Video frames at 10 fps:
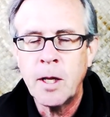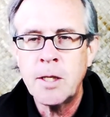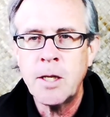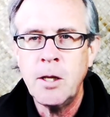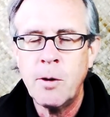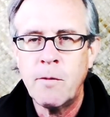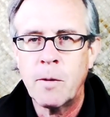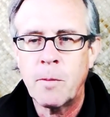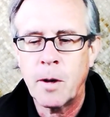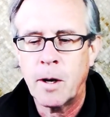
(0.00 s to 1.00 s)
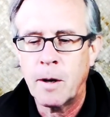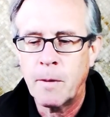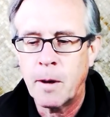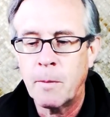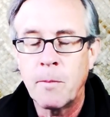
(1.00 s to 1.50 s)
Let's say you have a,
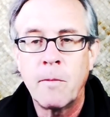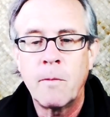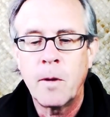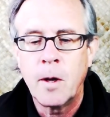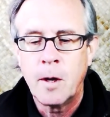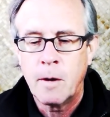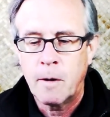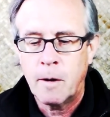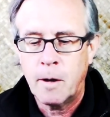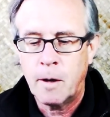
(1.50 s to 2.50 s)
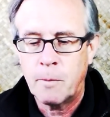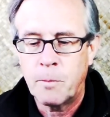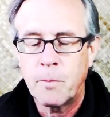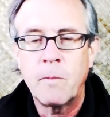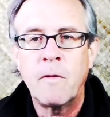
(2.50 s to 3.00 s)
a, a,
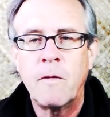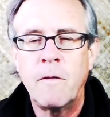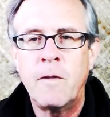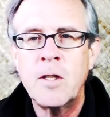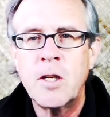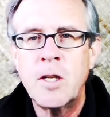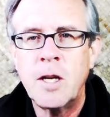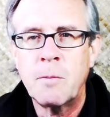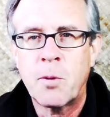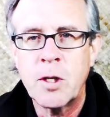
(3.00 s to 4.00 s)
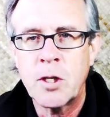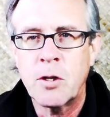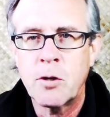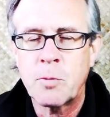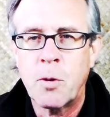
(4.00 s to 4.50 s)
a visiting
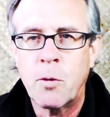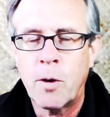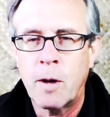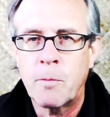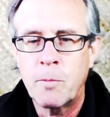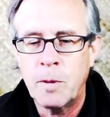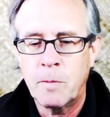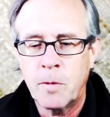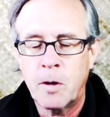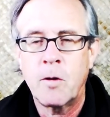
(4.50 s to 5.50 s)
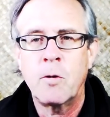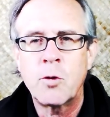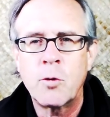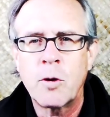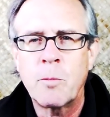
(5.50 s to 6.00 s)
prisoners program there are
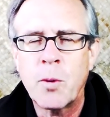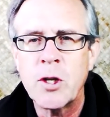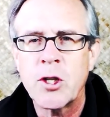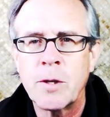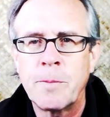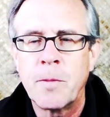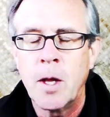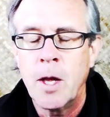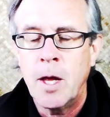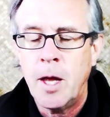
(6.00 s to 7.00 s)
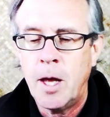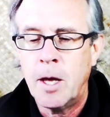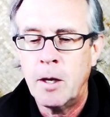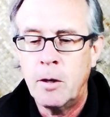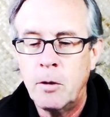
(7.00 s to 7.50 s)
those who are in prison,
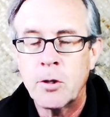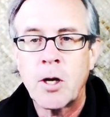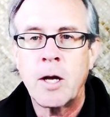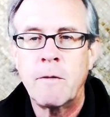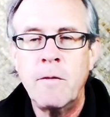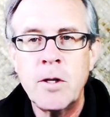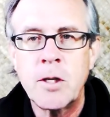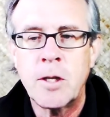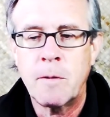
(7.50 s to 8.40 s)
and you decide to visit